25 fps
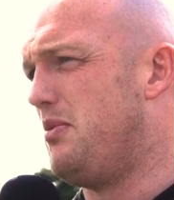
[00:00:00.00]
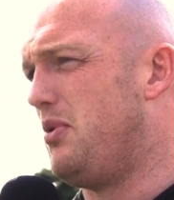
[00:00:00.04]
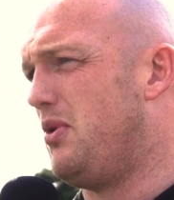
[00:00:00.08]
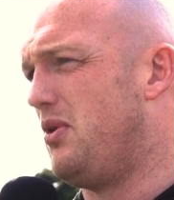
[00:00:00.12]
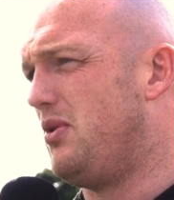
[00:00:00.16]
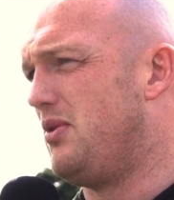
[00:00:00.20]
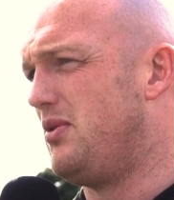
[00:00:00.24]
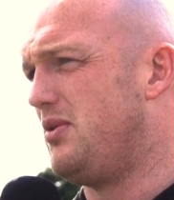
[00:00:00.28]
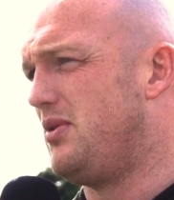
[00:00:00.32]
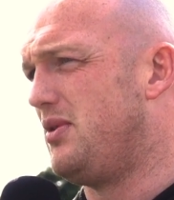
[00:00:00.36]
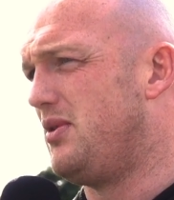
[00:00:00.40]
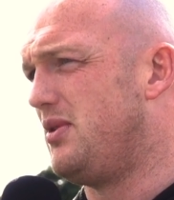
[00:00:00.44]

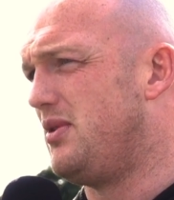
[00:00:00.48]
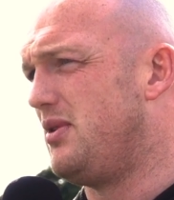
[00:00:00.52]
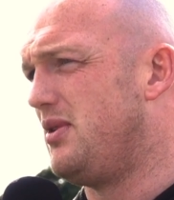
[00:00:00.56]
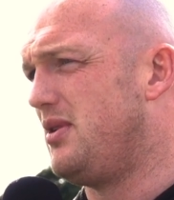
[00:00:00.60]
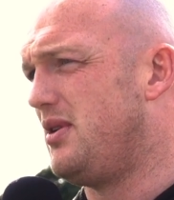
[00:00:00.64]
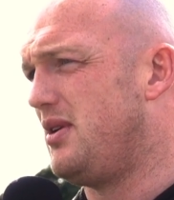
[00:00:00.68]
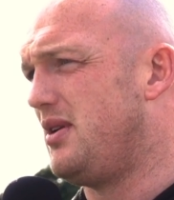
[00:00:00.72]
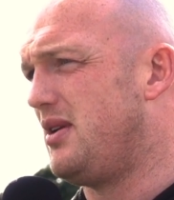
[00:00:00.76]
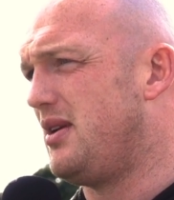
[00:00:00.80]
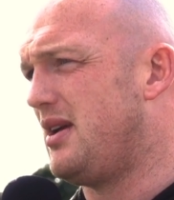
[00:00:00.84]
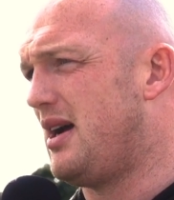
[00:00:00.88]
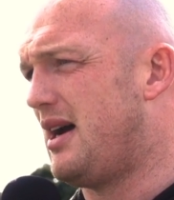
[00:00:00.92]
But
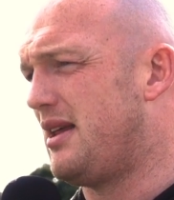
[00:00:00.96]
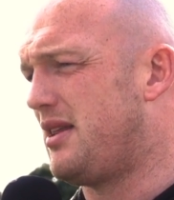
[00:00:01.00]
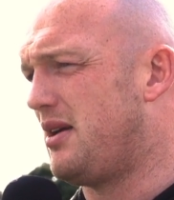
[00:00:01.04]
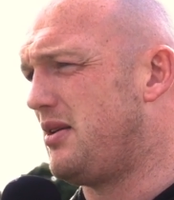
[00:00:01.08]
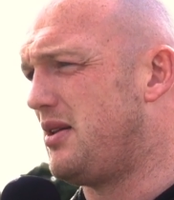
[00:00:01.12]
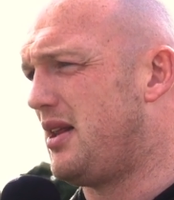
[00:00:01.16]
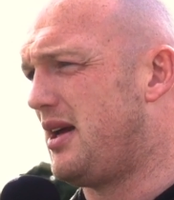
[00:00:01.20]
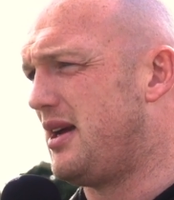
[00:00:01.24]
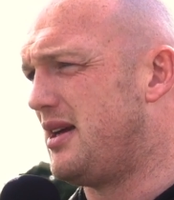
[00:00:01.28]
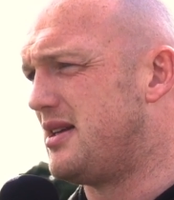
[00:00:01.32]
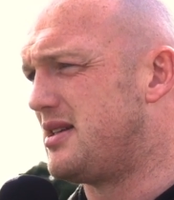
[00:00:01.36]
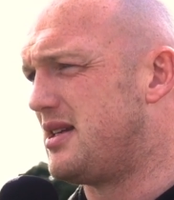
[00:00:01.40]
yeah, I
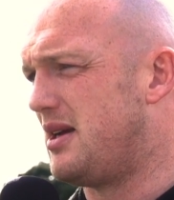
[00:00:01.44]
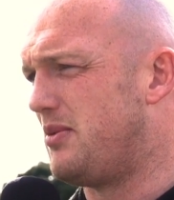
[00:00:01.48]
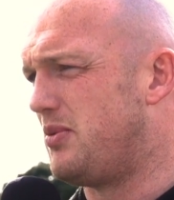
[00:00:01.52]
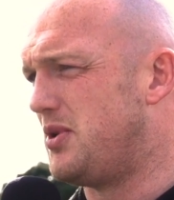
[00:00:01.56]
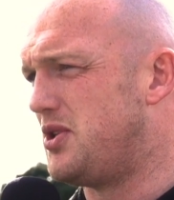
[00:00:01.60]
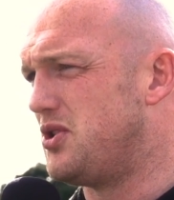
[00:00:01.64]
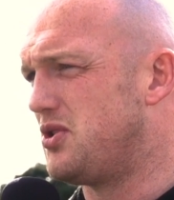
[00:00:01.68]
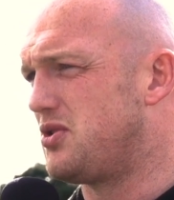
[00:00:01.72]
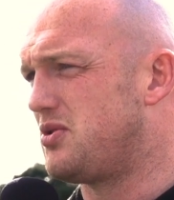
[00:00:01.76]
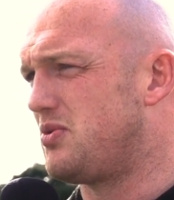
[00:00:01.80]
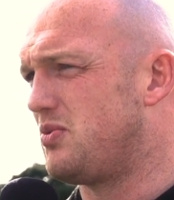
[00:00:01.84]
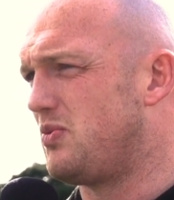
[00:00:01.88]
think like I said,
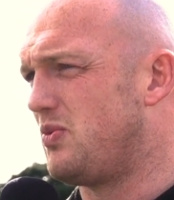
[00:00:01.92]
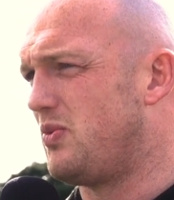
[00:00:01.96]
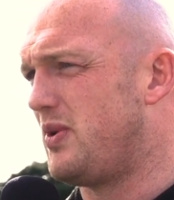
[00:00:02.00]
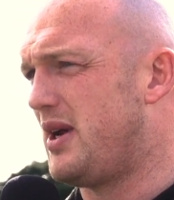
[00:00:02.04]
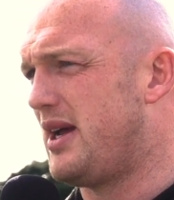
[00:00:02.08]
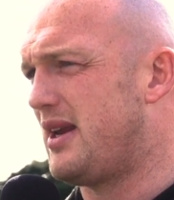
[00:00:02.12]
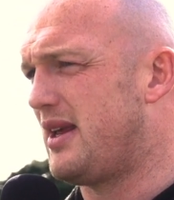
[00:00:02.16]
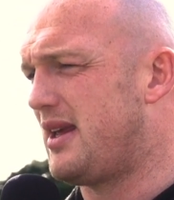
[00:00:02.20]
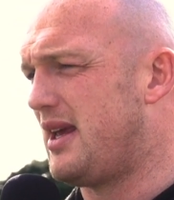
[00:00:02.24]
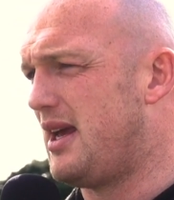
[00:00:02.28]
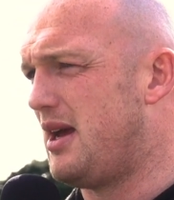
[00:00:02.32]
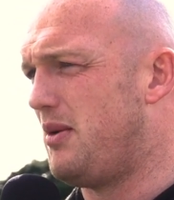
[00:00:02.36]
we
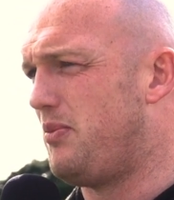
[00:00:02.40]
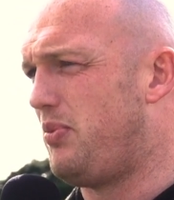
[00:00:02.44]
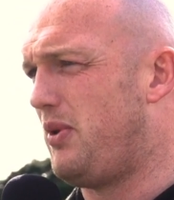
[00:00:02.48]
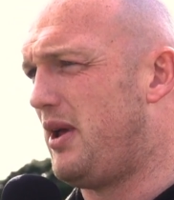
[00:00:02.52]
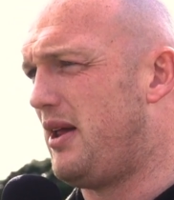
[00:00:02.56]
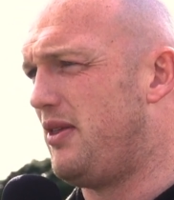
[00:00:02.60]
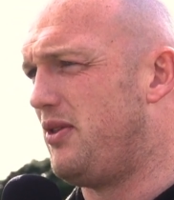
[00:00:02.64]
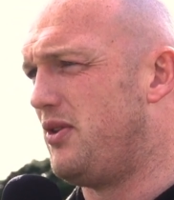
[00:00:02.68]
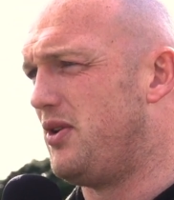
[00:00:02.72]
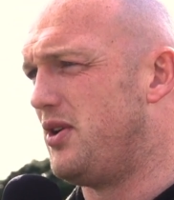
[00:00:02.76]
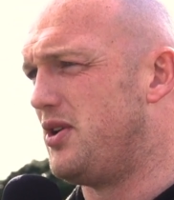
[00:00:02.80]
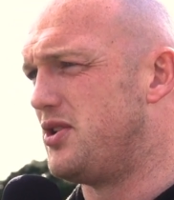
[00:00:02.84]
had a game
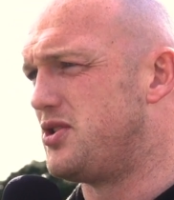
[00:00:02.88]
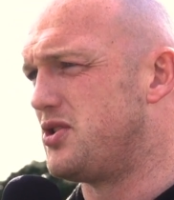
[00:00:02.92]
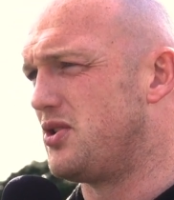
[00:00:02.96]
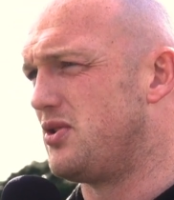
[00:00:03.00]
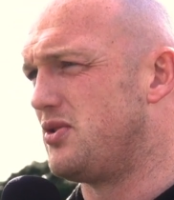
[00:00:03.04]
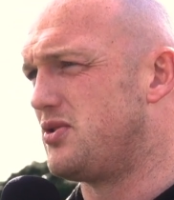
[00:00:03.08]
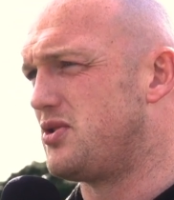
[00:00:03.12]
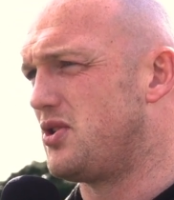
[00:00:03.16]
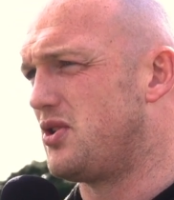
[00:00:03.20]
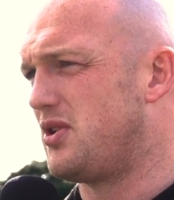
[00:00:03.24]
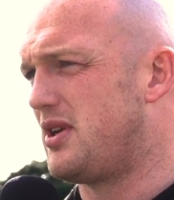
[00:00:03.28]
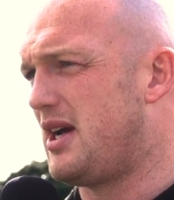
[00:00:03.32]
plan there to
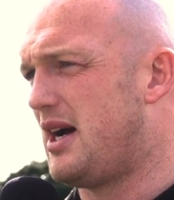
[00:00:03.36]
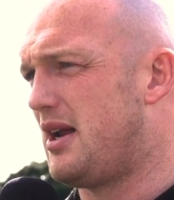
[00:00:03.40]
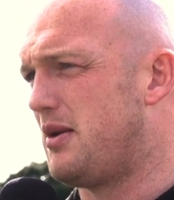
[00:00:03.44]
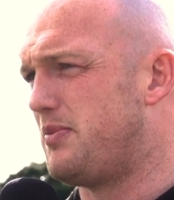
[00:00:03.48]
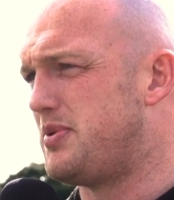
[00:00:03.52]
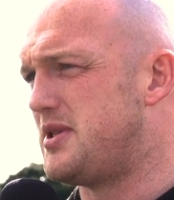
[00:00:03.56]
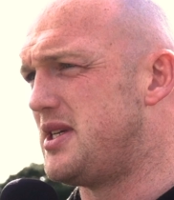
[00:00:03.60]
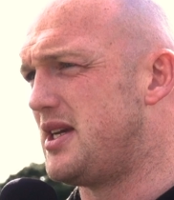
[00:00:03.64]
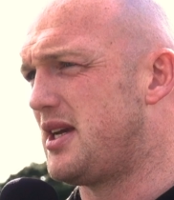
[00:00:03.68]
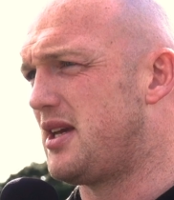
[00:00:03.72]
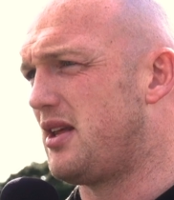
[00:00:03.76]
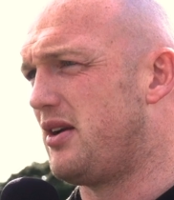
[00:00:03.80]
go down a
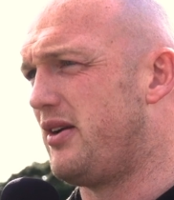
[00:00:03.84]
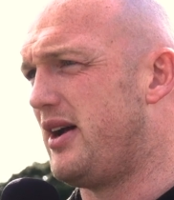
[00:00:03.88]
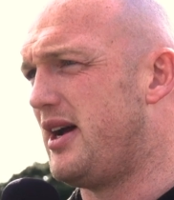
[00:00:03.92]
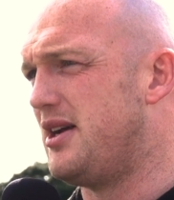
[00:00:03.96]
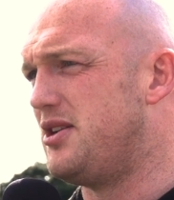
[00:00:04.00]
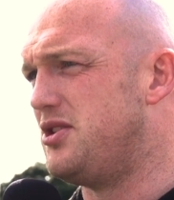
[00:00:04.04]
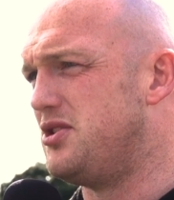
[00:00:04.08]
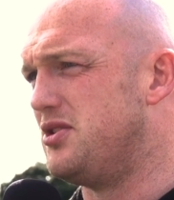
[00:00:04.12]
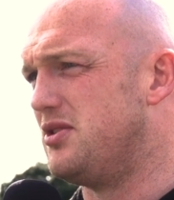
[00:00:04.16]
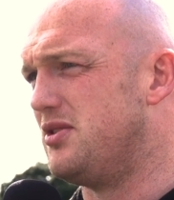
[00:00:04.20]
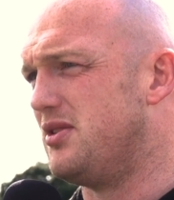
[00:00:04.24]
particular edge,